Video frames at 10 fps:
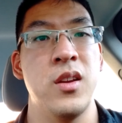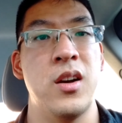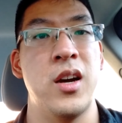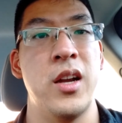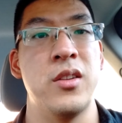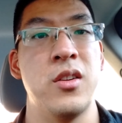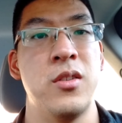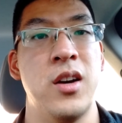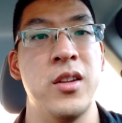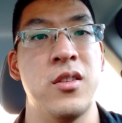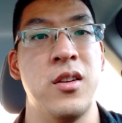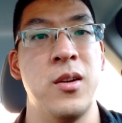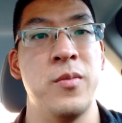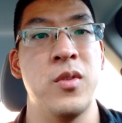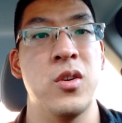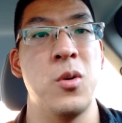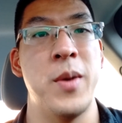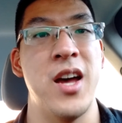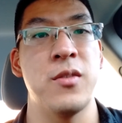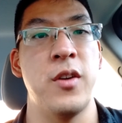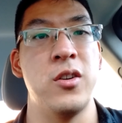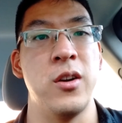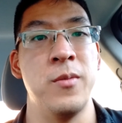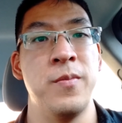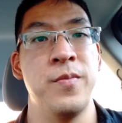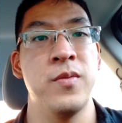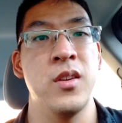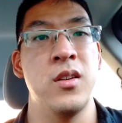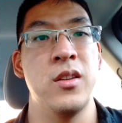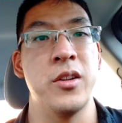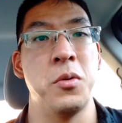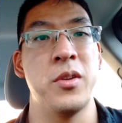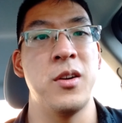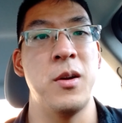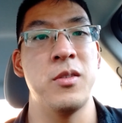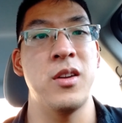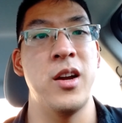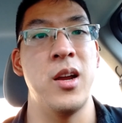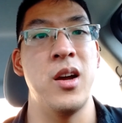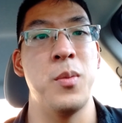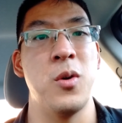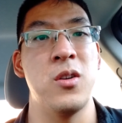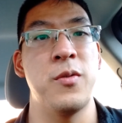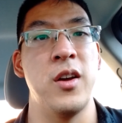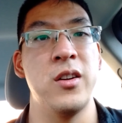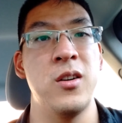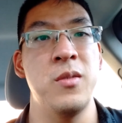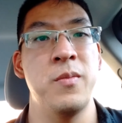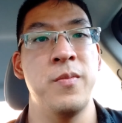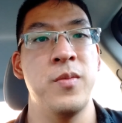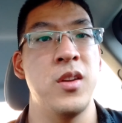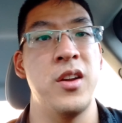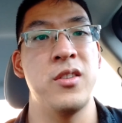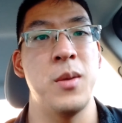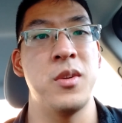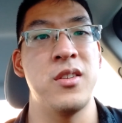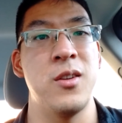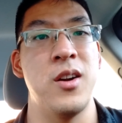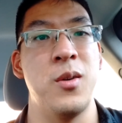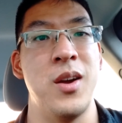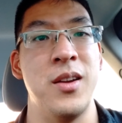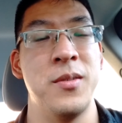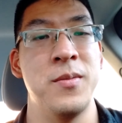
I did not go past failure. Like, there were times I approached failure, I stopped the set right away.